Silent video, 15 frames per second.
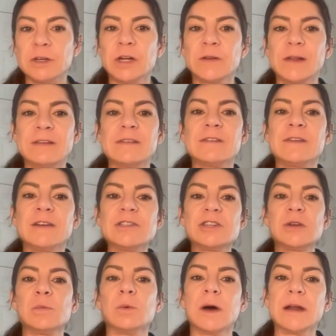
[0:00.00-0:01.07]
You know, that's
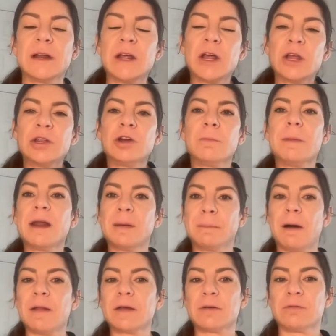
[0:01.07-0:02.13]
essentially what your
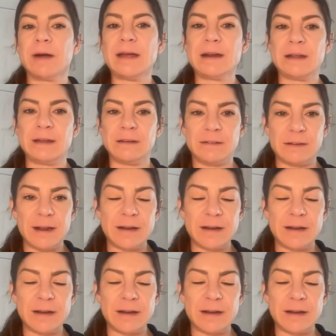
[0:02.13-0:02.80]
metabolic rate is.